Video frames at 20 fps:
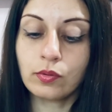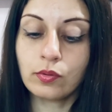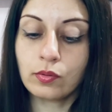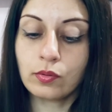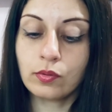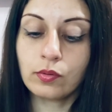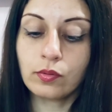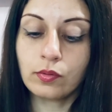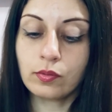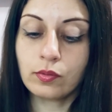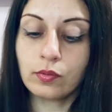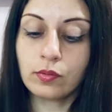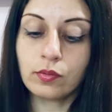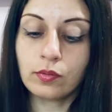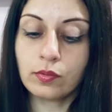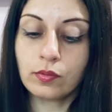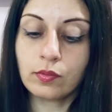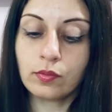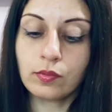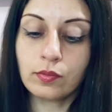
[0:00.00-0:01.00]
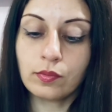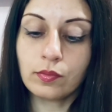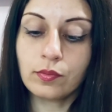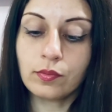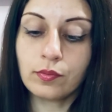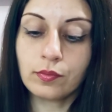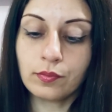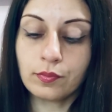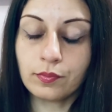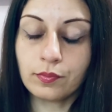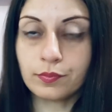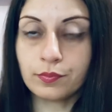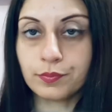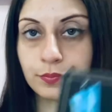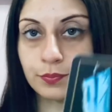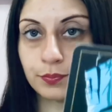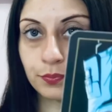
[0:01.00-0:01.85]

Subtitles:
[no speech]